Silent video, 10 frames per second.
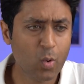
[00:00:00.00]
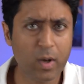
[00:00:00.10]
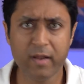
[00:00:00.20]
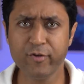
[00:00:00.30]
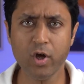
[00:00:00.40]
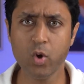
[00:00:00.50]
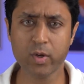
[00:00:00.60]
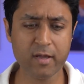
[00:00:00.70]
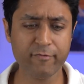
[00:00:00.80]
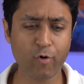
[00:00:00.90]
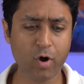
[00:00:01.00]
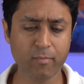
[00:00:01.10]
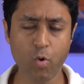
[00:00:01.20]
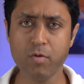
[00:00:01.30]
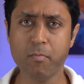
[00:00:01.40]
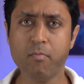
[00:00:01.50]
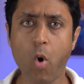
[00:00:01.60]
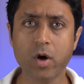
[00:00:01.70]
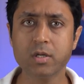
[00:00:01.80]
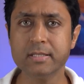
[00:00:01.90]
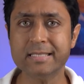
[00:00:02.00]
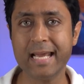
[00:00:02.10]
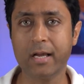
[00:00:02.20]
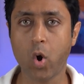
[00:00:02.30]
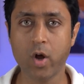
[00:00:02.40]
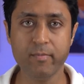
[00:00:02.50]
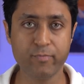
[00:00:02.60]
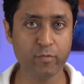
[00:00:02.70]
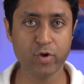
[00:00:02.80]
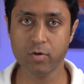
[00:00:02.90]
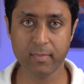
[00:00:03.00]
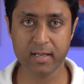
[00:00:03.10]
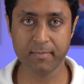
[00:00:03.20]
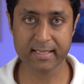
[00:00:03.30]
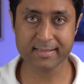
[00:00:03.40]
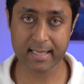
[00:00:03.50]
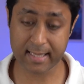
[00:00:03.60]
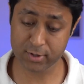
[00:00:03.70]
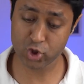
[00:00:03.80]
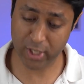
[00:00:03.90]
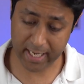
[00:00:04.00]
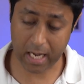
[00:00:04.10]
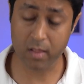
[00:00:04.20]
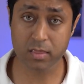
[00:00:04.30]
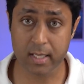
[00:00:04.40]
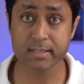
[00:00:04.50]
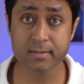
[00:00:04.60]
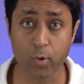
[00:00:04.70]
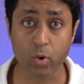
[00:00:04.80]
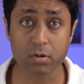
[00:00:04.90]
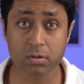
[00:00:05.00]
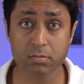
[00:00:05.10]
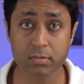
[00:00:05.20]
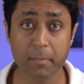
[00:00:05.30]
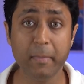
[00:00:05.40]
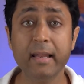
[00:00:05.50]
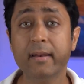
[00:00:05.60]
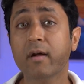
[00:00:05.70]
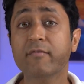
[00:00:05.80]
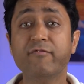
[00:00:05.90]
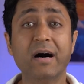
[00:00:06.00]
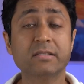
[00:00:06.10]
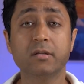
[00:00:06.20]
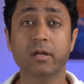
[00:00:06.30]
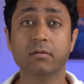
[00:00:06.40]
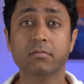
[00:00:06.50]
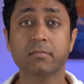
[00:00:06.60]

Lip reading: Well, if you're looking for a more modern take on improving your money mindset, then check out this book, The Millionaire Fastlane.